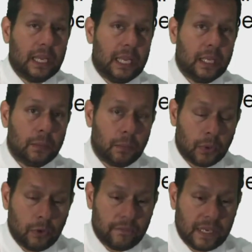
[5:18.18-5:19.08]
In
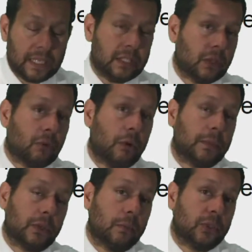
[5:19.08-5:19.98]
prophase, the
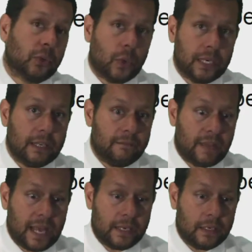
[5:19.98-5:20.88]
chromosomes shorten and
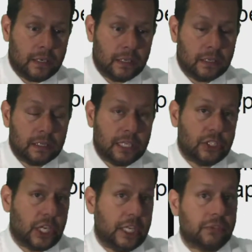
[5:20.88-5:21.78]
fatten. They
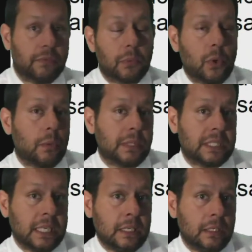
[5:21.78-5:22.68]
change from
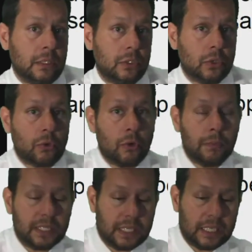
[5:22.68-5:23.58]
chromatin to
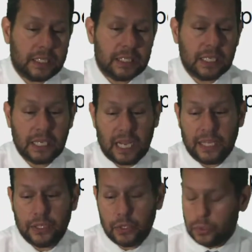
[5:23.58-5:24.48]
chromatids,
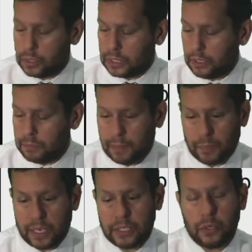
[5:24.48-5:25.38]
and the nuclear
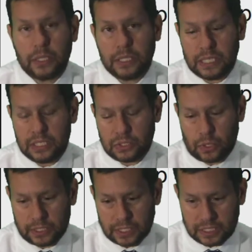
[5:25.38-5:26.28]
membrane, you can see,
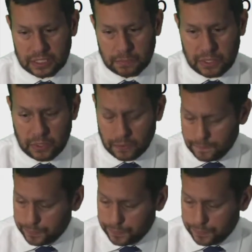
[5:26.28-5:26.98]
start to disappear.